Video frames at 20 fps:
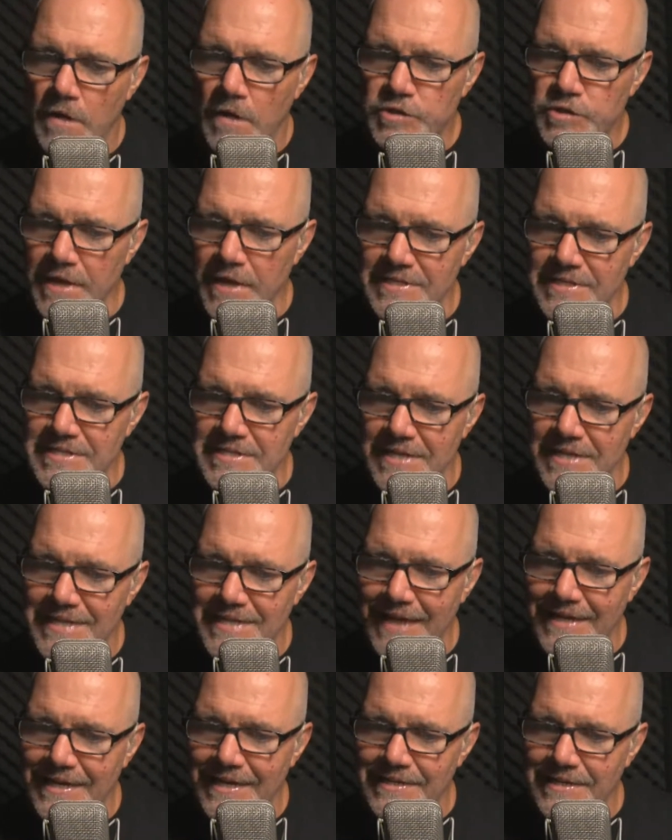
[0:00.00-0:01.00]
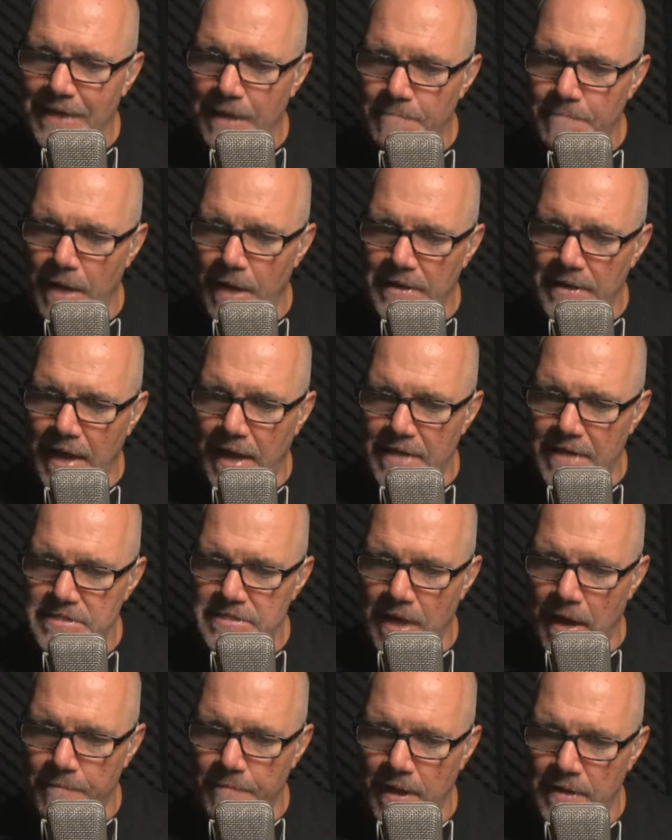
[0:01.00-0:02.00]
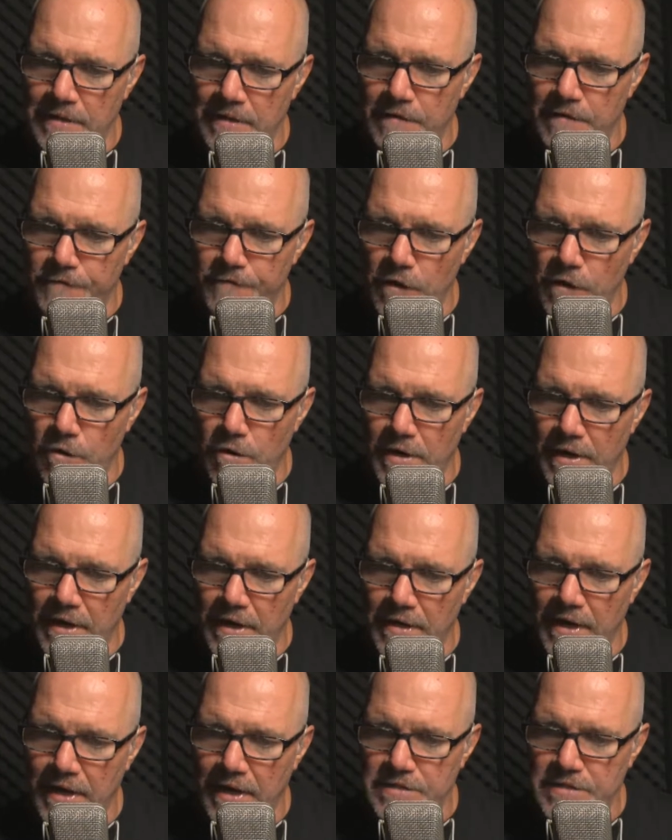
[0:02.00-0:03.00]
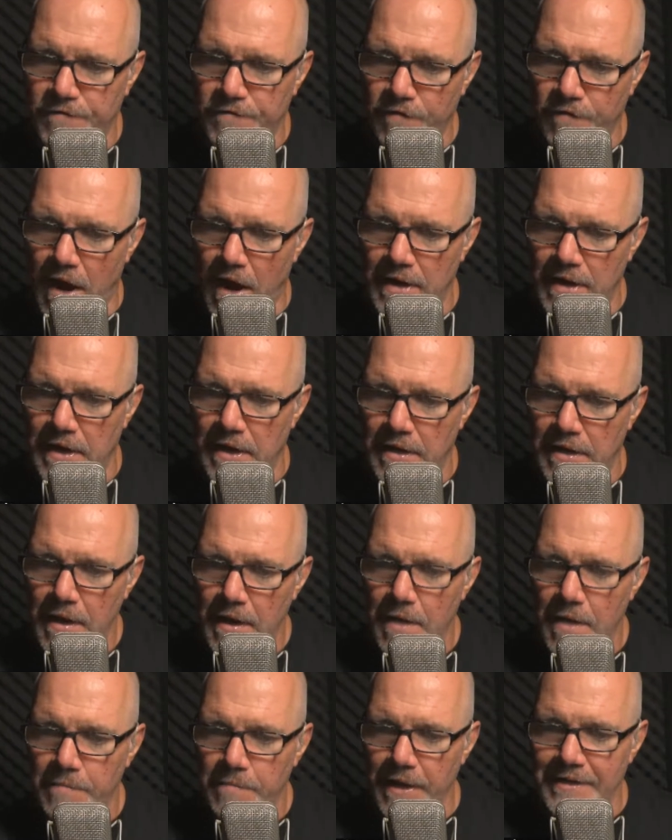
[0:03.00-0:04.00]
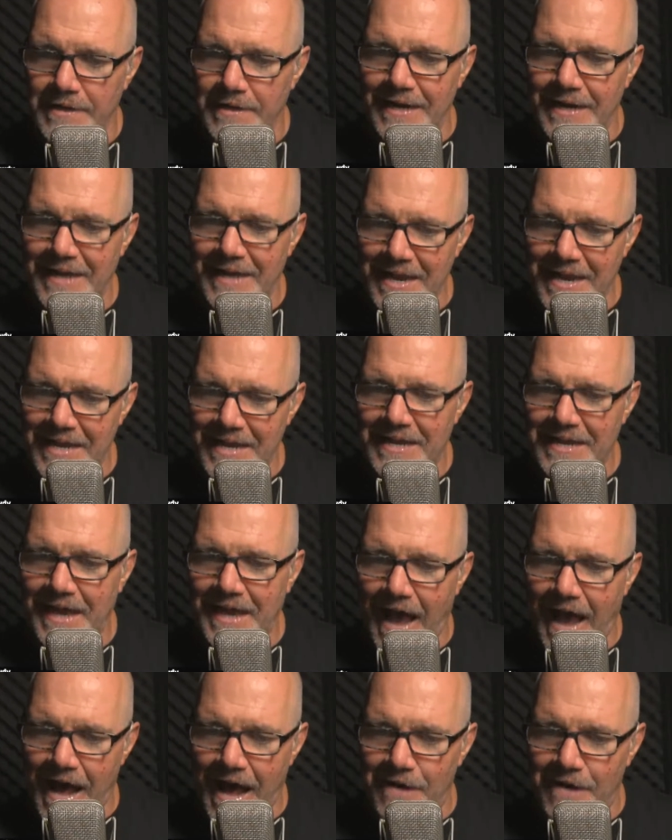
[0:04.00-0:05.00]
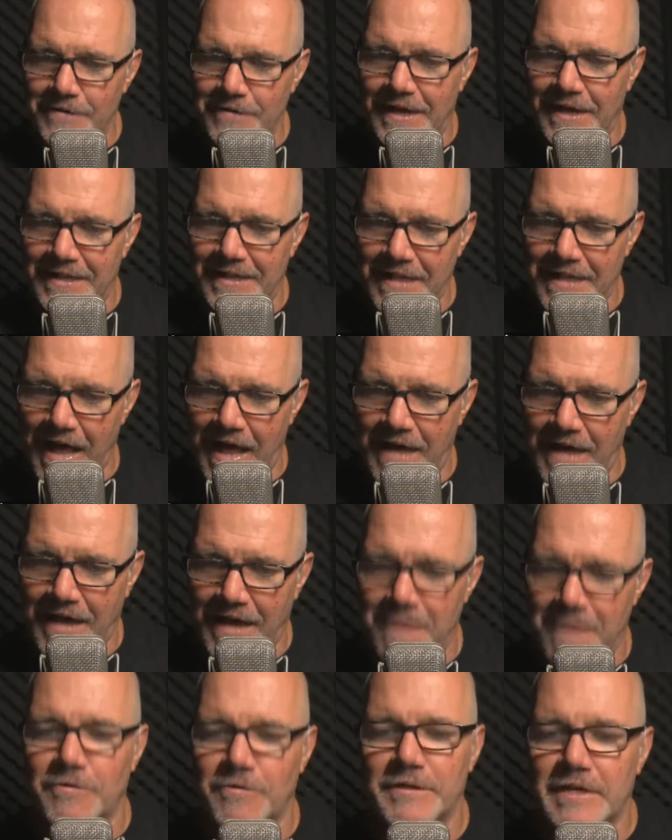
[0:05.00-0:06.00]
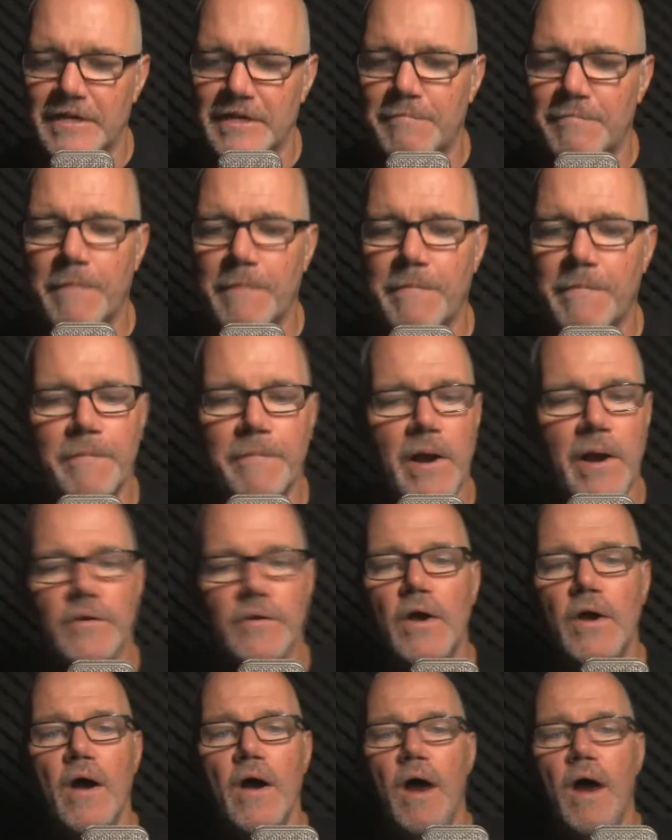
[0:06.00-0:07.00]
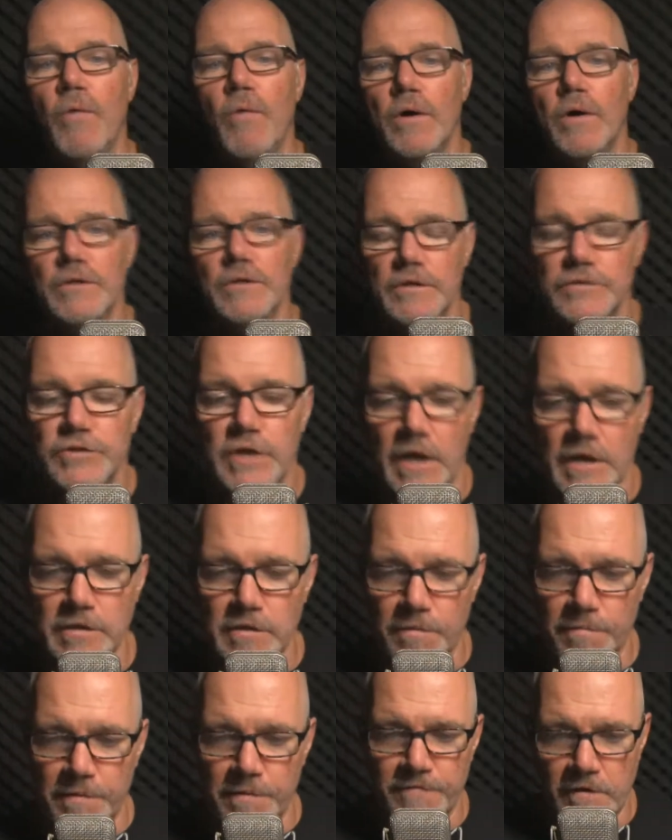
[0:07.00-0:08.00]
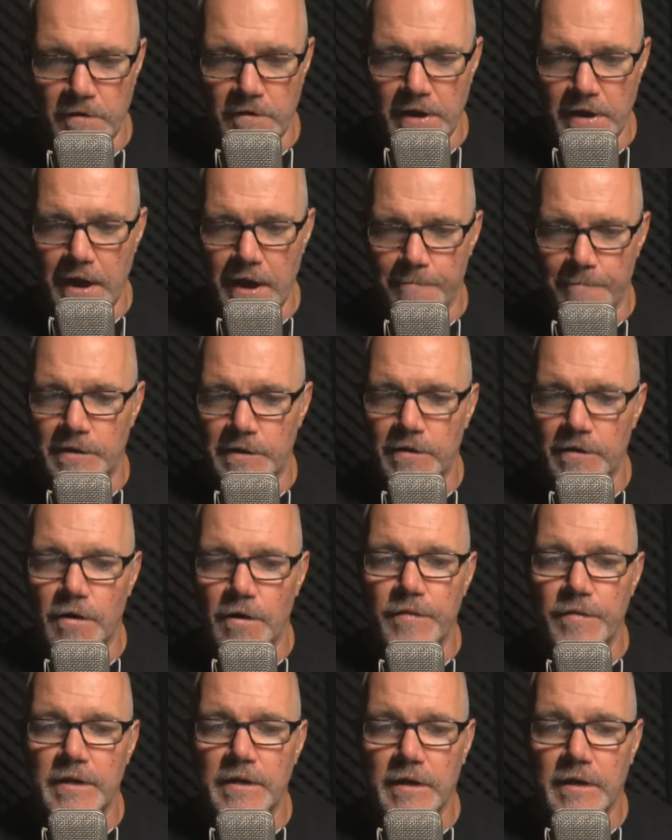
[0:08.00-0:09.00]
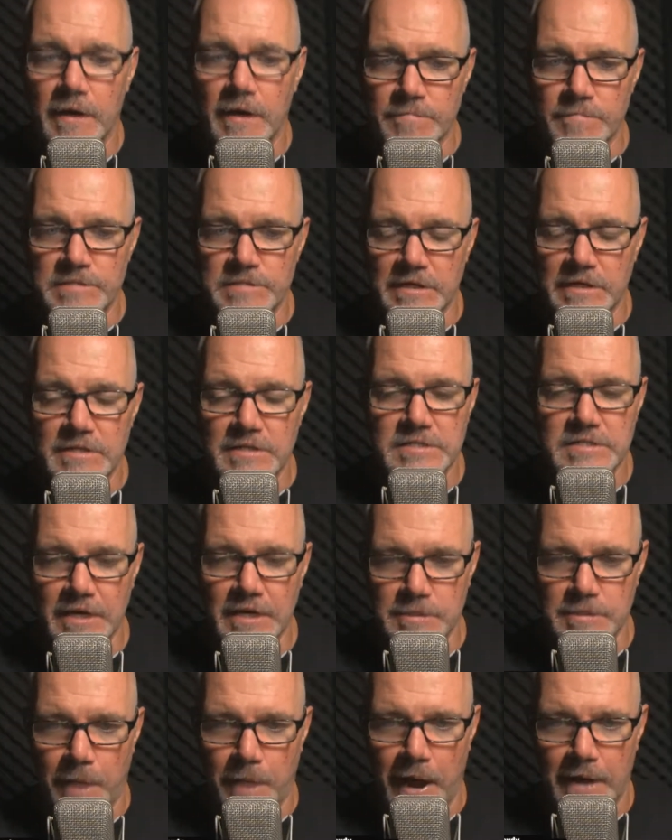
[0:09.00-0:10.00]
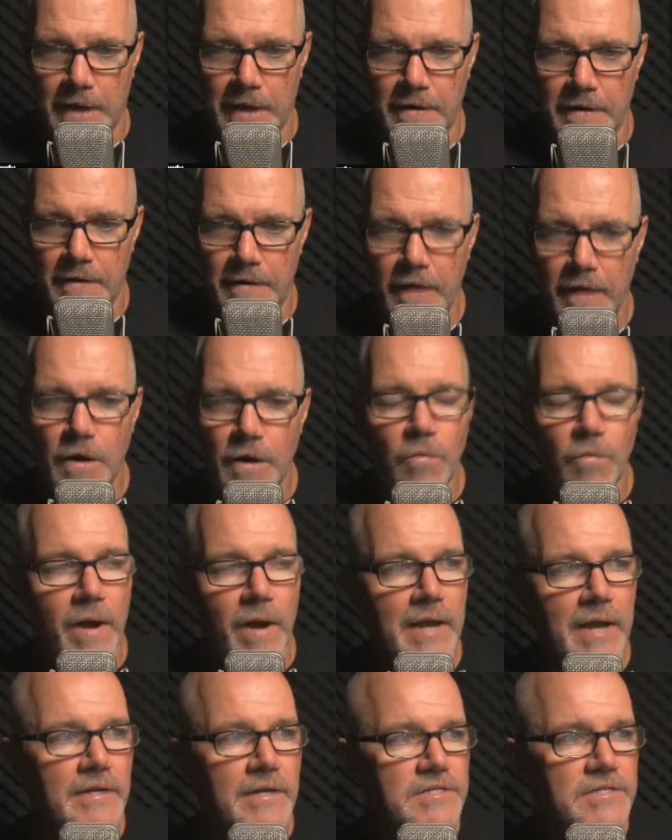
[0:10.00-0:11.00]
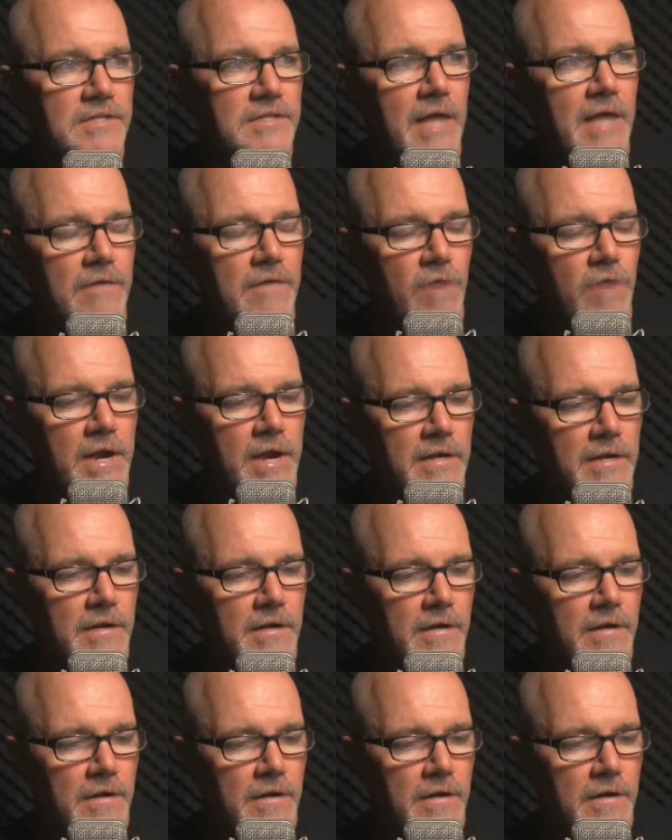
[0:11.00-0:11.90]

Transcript: Janice says, I need to get mine ASAP. Heading to Florida next Friday. Plan on eating out a lot. I will need to be prepared. Well, Jan, you'll be very happy to know that it comes in a 6-pack. Wayne, isn't that right?